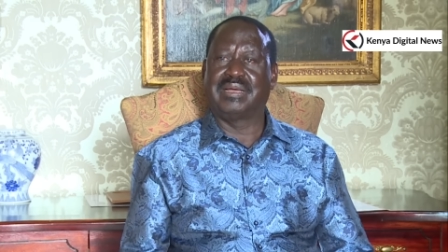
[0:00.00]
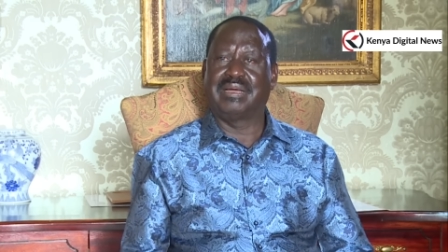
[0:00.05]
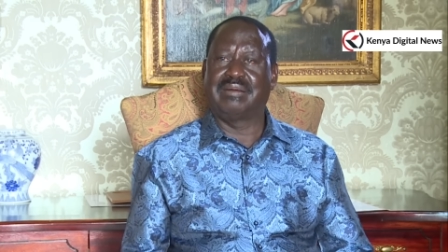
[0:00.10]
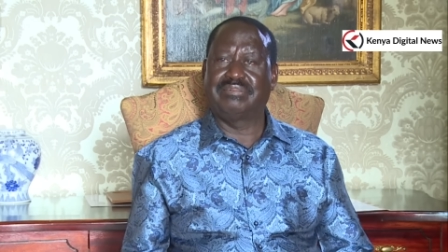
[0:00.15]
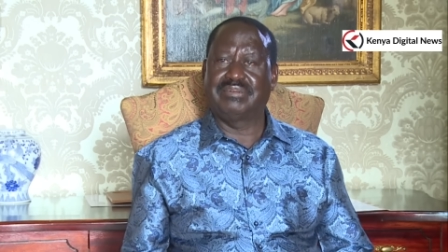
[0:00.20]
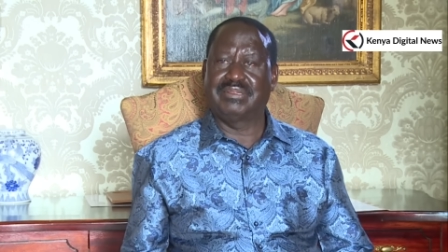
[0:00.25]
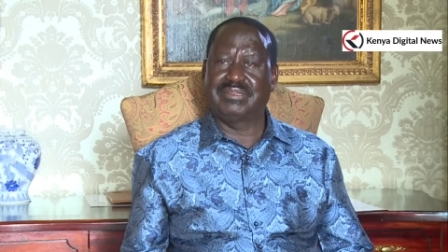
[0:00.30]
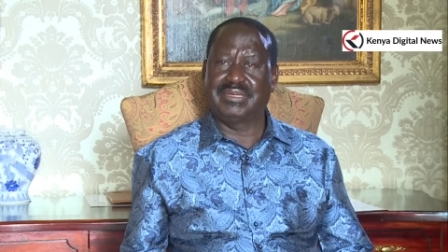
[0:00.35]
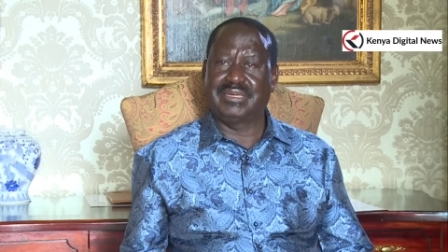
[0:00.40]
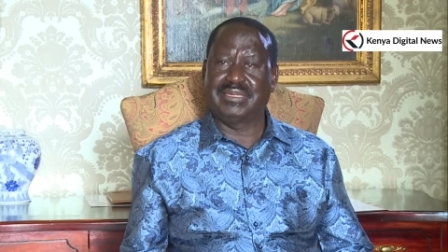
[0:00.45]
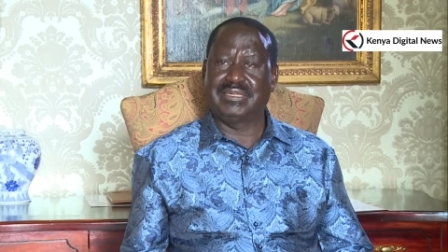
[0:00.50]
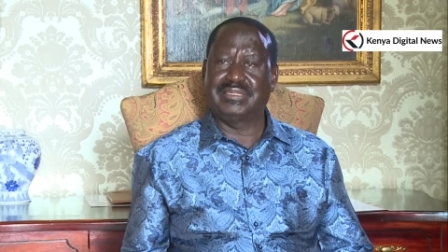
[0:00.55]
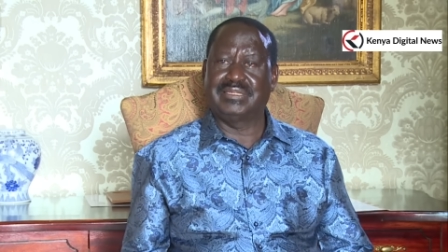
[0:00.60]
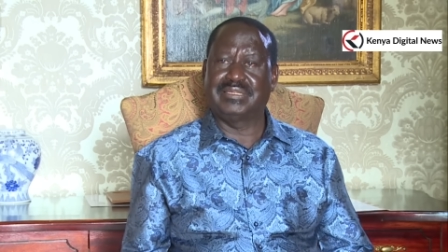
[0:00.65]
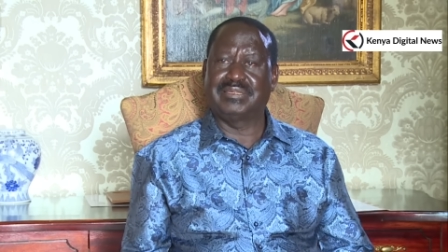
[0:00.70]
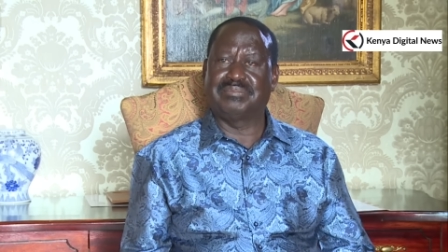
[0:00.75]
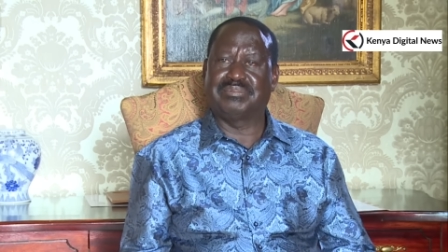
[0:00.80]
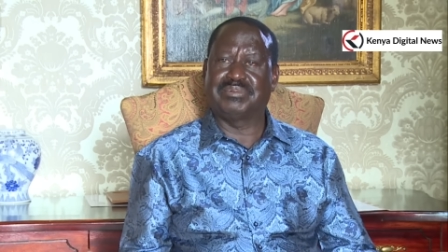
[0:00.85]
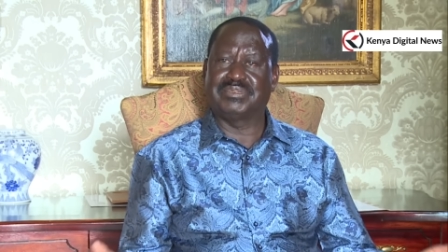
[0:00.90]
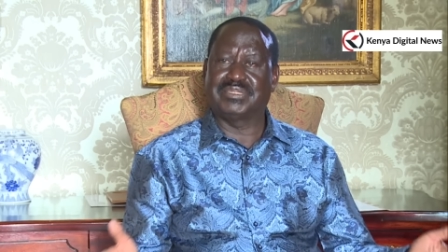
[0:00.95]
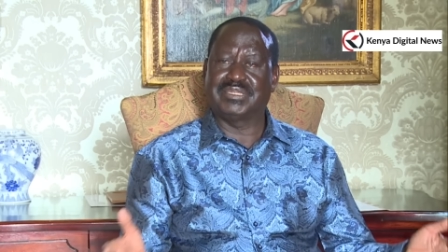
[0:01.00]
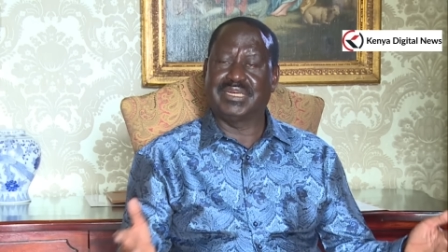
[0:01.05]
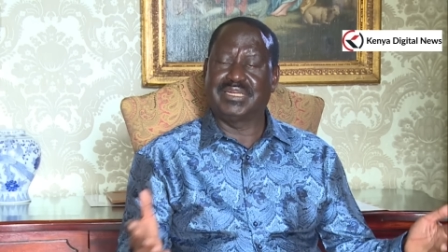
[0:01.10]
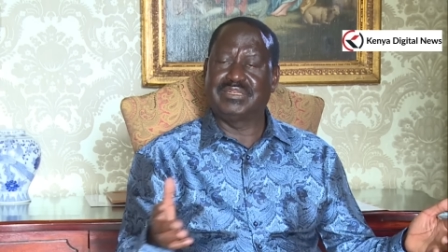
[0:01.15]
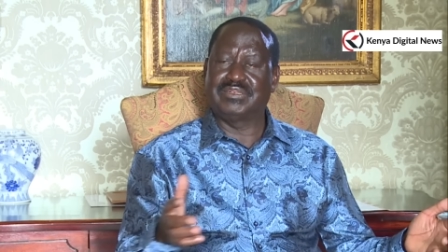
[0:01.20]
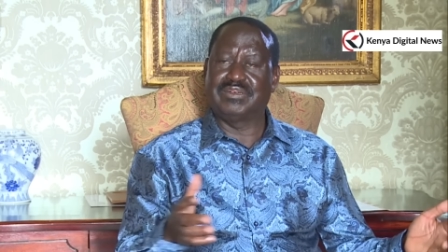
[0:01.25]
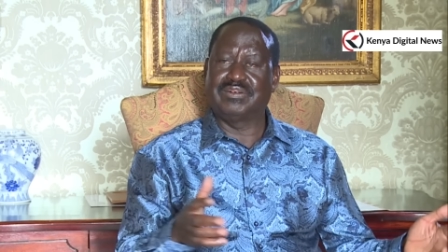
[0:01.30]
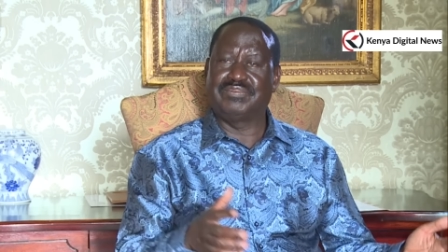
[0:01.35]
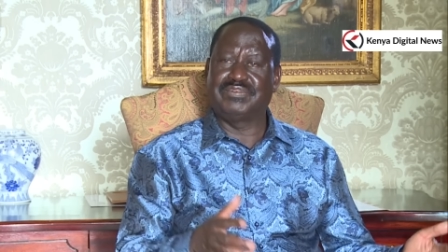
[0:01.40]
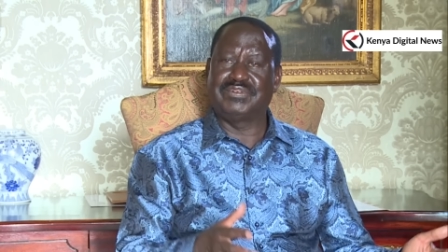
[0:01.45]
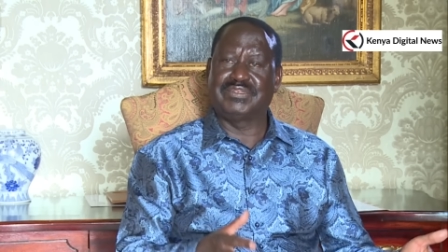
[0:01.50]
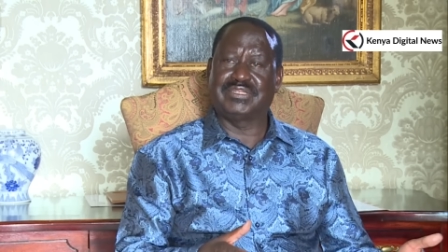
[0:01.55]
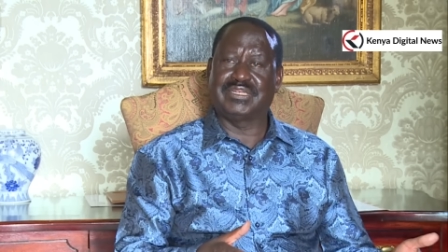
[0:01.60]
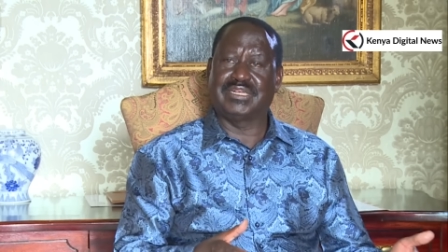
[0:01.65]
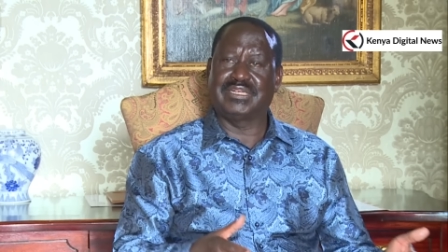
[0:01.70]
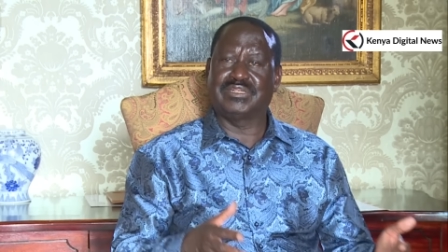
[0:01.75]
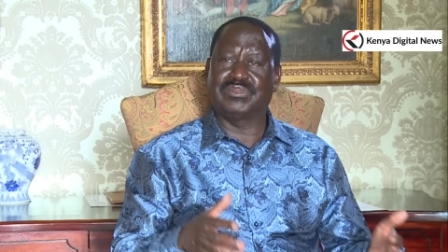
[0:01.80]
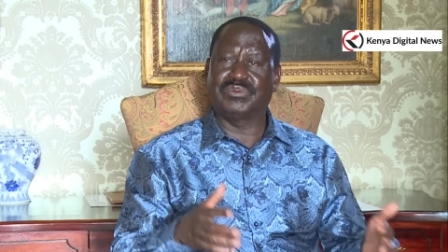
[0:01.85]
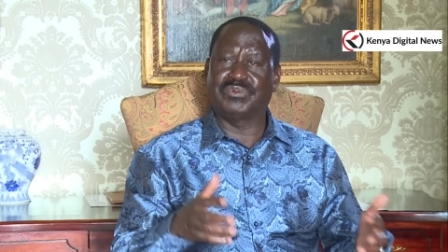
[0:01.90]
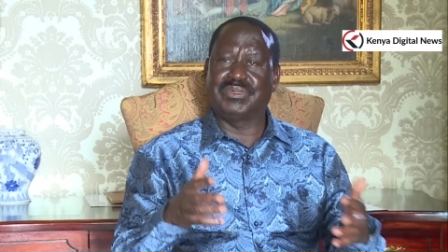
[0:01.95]
After that, the presiding
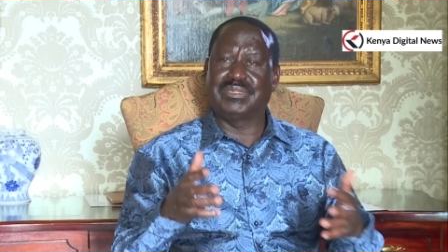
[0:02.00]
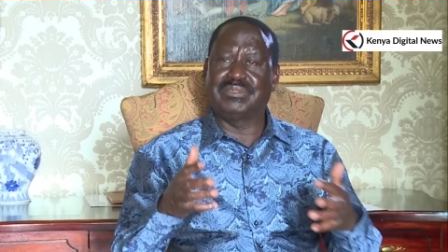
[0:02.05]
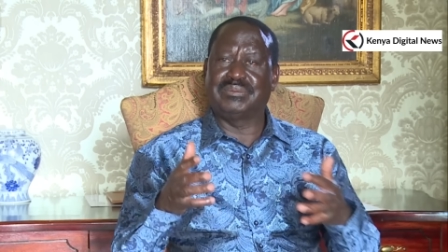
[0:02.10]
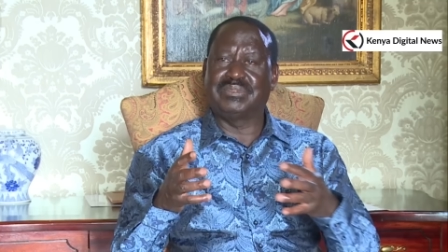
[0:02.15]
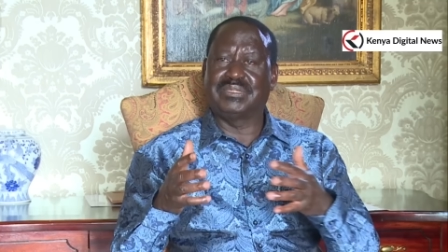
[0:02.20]
officers went